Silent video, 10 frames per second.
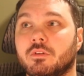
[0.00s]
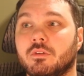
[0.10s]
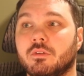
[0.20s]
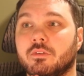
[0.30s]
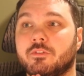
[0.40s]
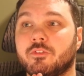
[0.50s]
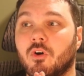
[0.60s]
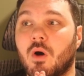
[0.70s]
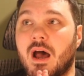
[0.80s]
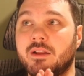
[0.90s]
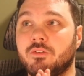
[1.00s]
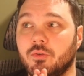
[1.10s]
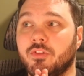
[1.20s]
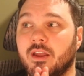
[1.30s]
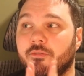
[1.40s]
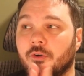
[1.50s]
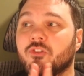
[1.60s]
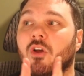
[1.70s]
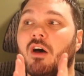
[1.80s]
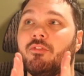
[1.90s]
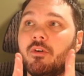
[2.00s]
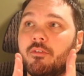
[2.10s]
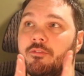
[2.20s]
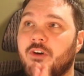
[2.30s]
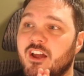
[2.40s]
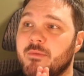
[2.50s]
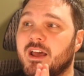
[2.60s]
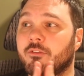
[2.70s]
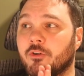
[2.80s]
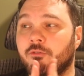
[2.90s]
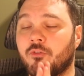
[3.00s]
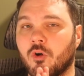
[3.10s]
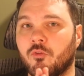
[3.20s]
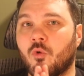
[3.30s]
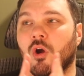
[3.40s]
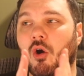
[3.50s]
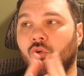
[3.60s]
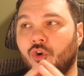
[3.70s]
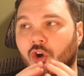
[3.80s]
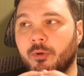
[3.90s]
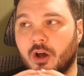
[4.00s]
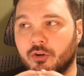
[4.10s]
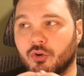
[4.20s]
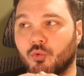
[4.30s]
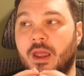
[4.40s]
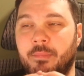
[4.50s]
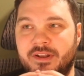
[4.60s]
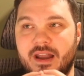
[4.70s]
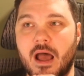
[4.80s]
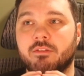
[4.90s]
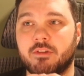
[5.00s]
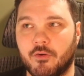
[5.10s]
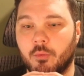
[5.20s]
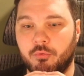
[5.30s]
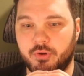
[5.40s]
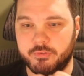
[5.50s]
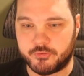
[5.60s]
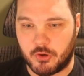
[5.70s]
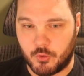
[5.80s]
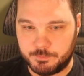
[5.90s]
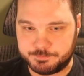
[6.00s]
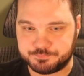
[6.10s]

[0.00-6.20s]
So I do think, first off, 5 mana for a 4/4, a little bit underrated, but not terribly so.